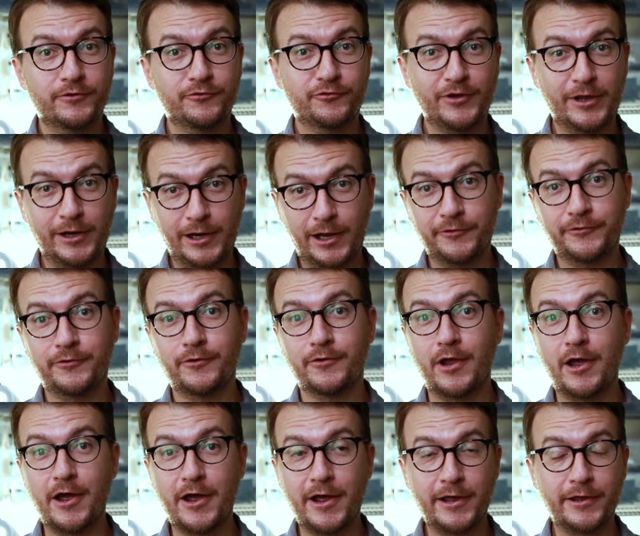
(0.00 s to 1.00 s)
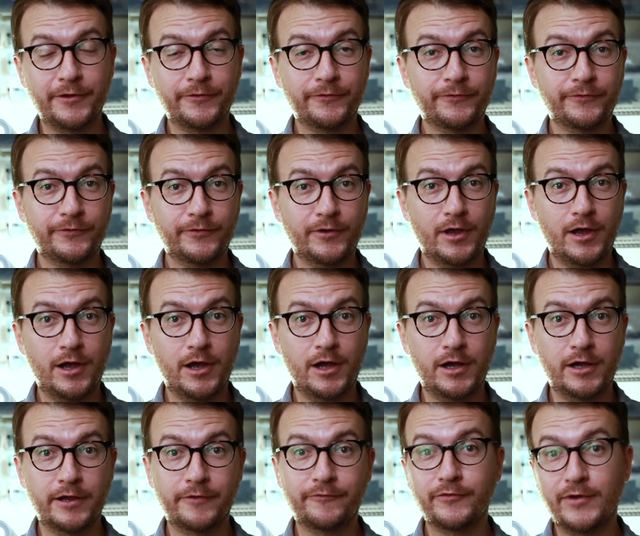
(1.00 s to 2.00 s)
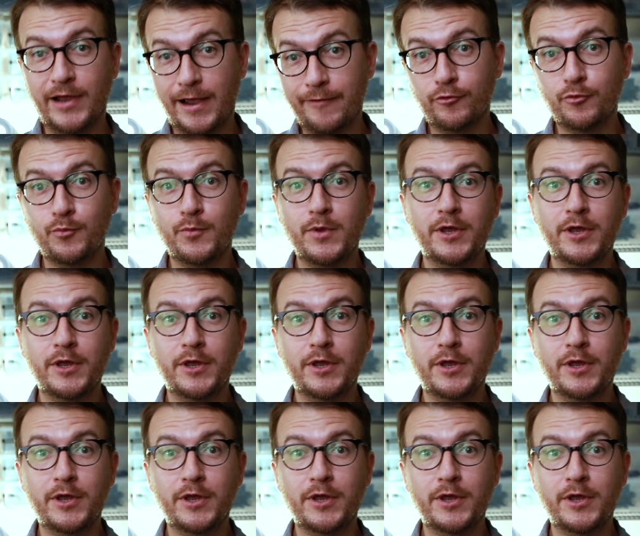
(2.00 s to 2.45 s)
Shout out to you guys. If you haven't